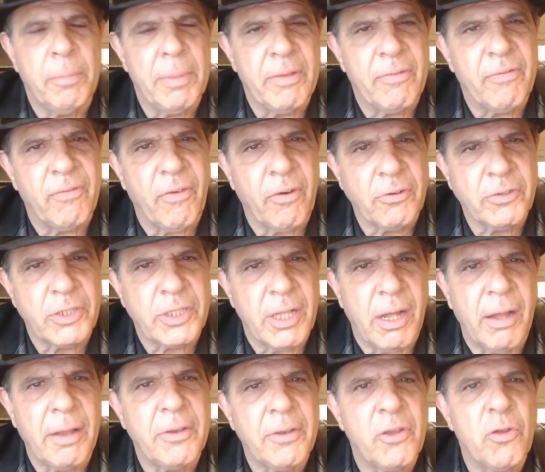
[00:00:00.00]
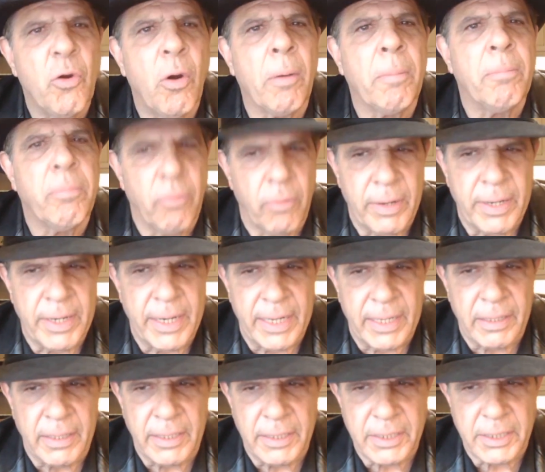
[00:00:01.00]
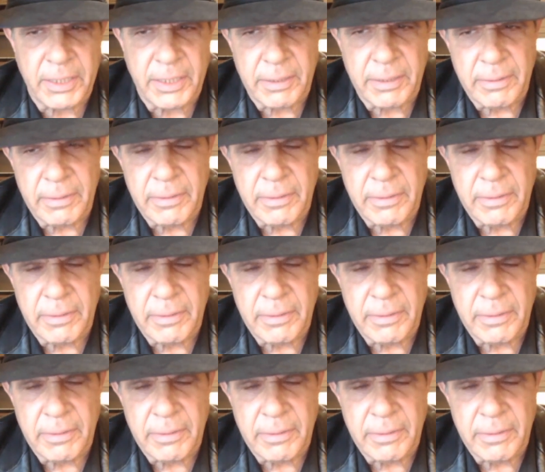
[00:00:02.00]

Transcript: be first on your breeding list.